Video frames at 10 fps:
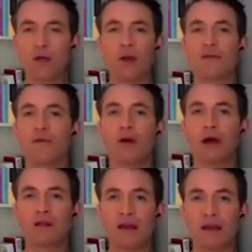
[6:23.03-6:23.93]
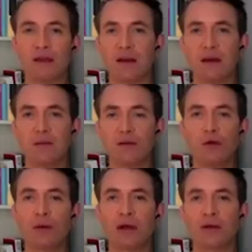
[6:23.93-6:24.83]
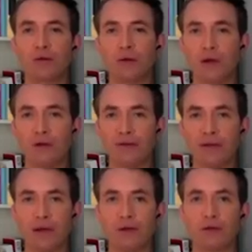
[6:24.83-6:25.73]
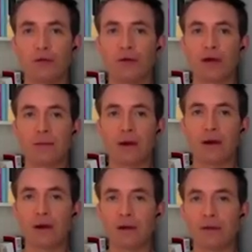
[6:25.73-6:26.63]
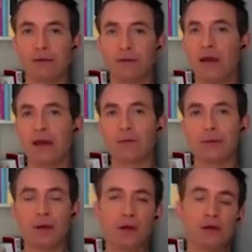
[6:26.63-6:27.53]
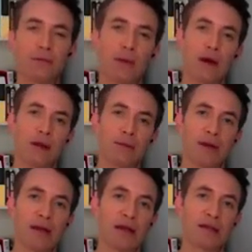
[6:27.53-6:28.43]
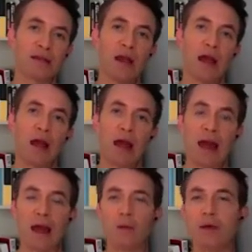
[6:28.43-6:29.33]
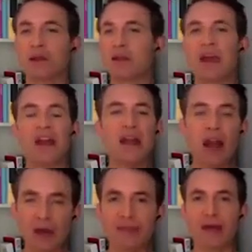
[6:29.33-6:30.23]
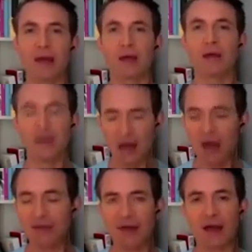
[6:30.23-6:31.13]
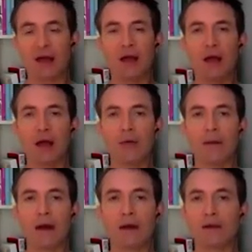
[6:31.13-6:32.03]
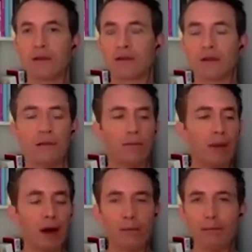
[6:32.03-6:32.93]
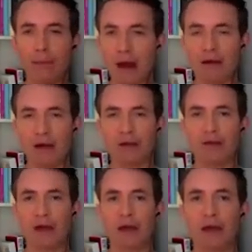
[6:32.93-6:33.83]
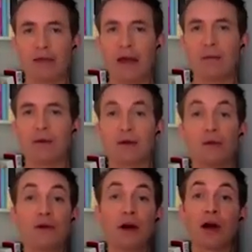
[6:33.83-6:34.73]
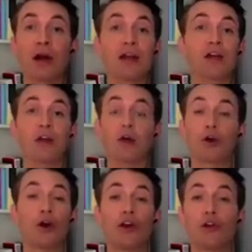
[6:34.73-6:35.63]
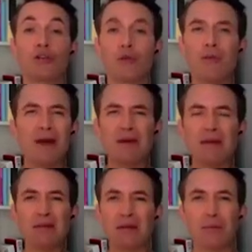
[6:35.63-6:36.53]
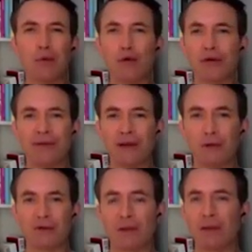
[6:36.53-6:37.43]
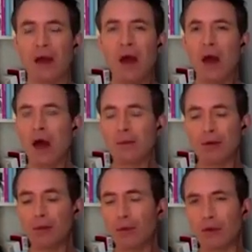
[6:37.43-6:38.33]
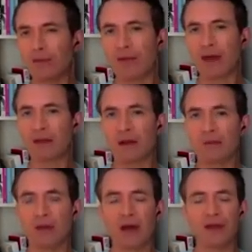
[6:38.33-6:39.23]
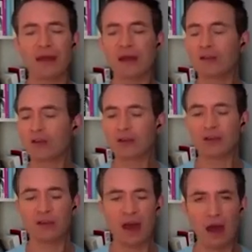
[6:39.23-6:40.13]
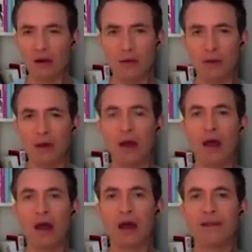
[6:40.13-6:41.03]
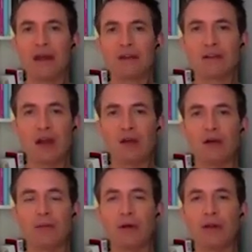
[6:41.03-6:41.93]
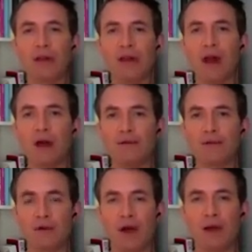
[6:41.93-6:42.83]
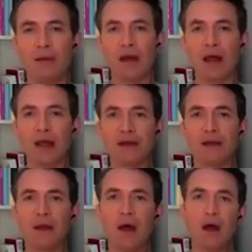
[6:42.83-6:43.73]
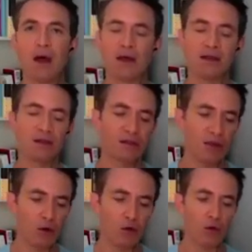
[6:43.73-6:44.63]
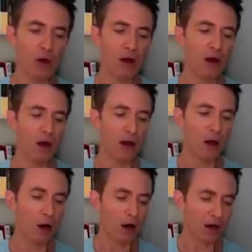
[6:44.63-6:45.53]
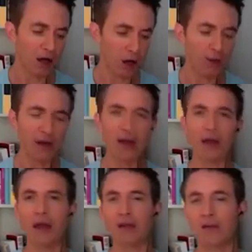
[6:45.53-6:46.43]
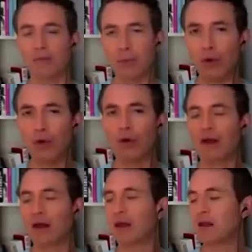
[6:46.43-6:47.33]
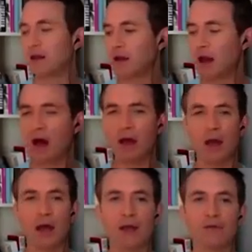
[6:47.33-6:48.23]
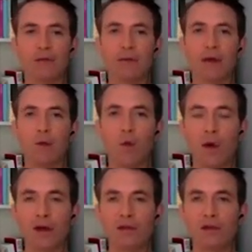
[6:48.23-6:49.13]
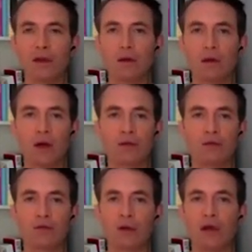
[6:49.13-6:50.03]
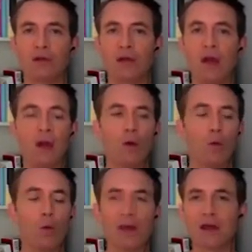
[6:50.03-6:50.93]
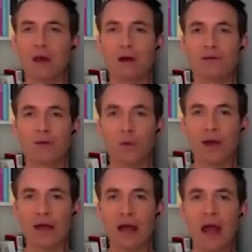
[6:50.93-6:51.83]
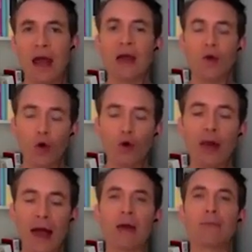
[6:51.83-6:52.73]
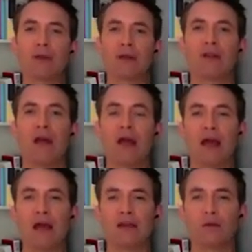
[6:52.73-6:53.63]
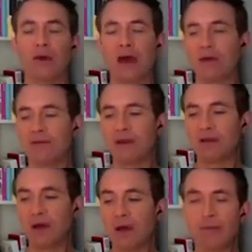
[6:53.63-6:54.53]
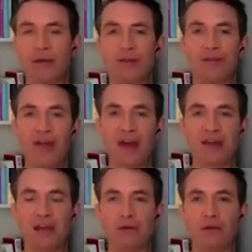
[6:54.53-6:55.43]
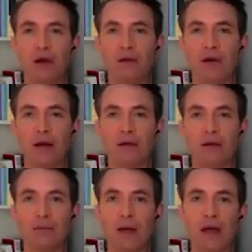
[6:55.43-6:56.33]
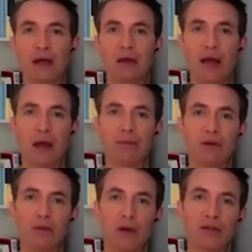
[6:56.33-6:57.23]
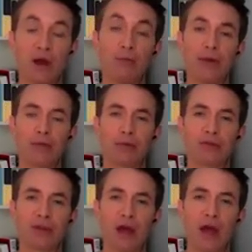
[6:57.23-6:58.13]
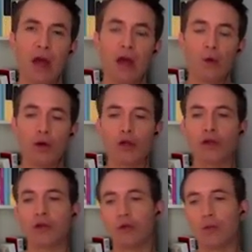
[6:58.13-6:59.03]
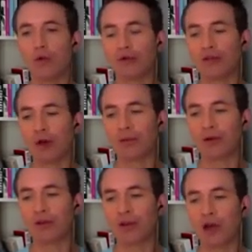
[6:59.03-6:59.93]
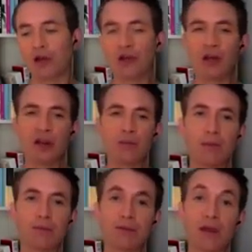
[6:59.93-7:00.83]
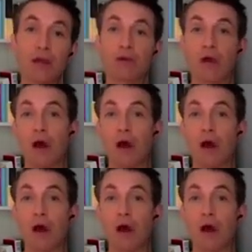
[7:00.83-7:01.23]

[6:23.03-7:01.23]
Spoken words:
24 hours later, Dawn Butler's all over the news talking about her thrilling pullover by the police, and we just hear nothing about just a barbaric thing like that, because we kind of got used to it. Maybe people are bored of it or something. I'm not bored of that subject. I think it's just terrible. I think it's terrible that knife crime in London is so ongoing. It's appalling, and that young lives are being wasted on our streets week after week. And all that happens is that we have this pathetic runaround debate that happens where some people say we should do more stop and search, and other people say you